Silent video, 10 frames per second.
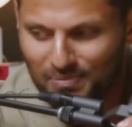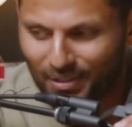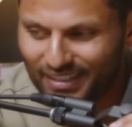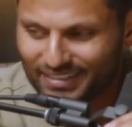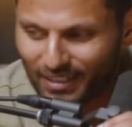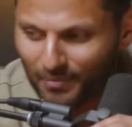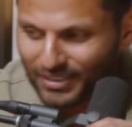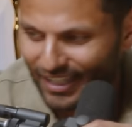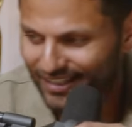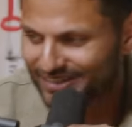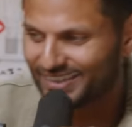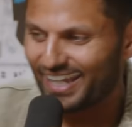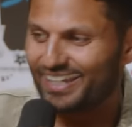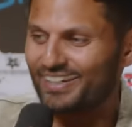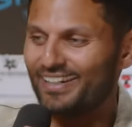to spend this time together
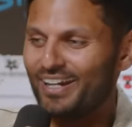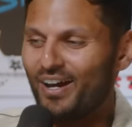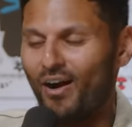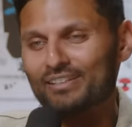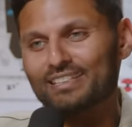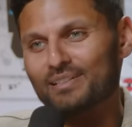today and answer